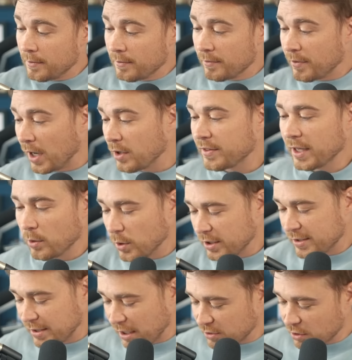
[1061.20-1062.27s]
Final thing I wanted
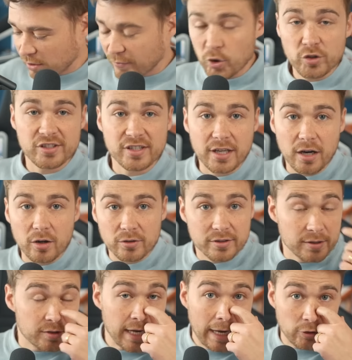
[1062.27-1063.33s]
to touch on, of course, is the goals
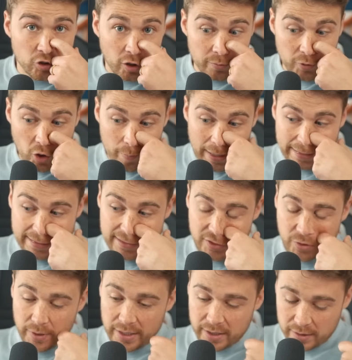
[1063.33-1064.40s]
and how Tottenham got back
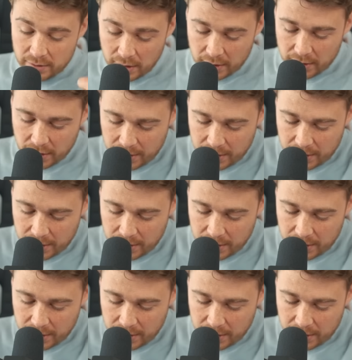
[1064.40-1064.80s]
into it. And I